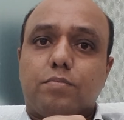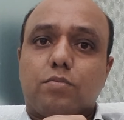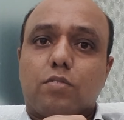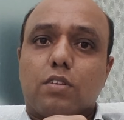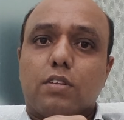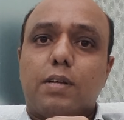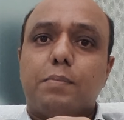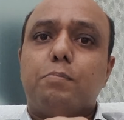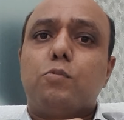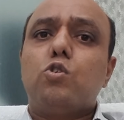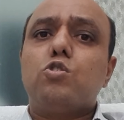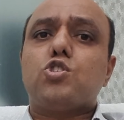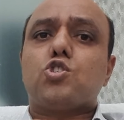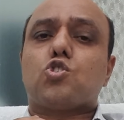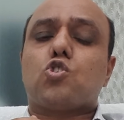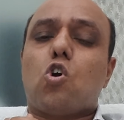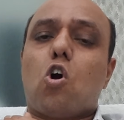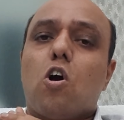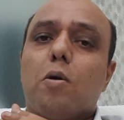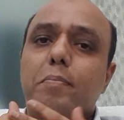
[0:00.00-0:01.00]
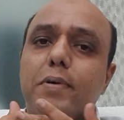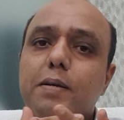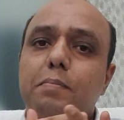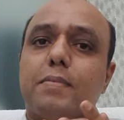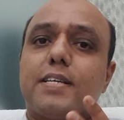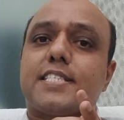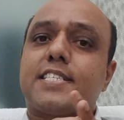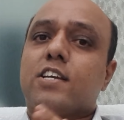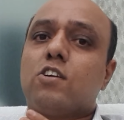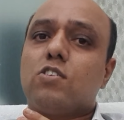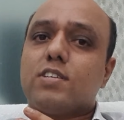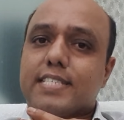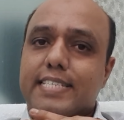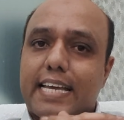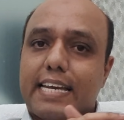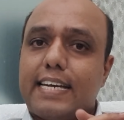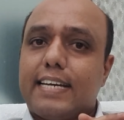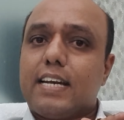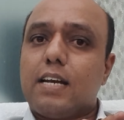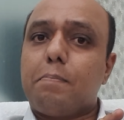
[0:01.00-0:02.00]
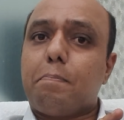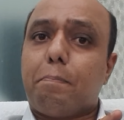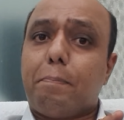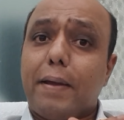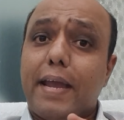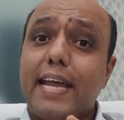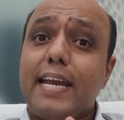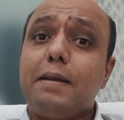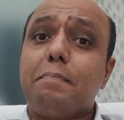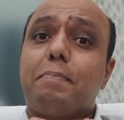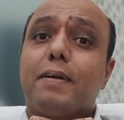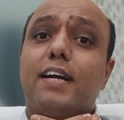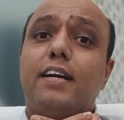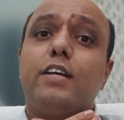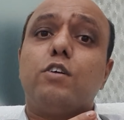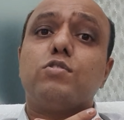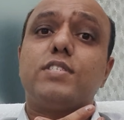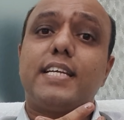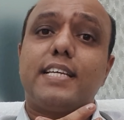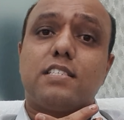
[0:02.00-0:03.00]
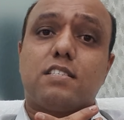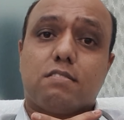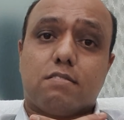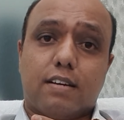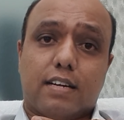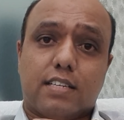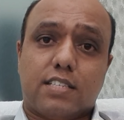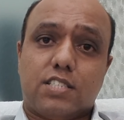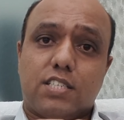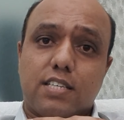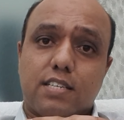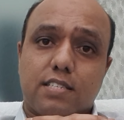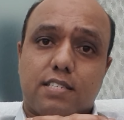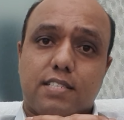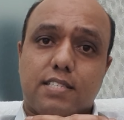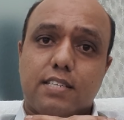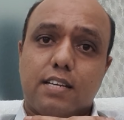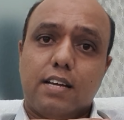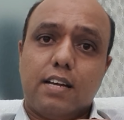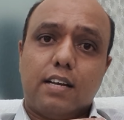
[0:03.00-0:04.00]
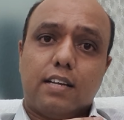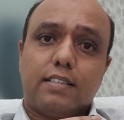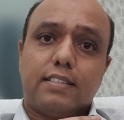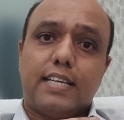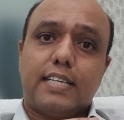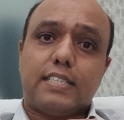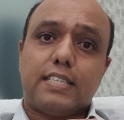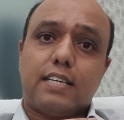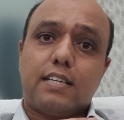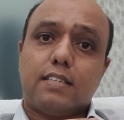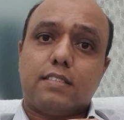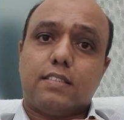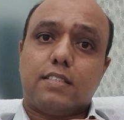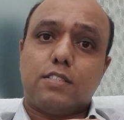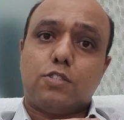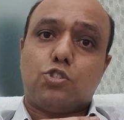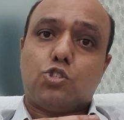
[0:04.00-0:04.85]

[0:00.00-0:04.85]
the most common musculoskeletal pain producing structures, that are the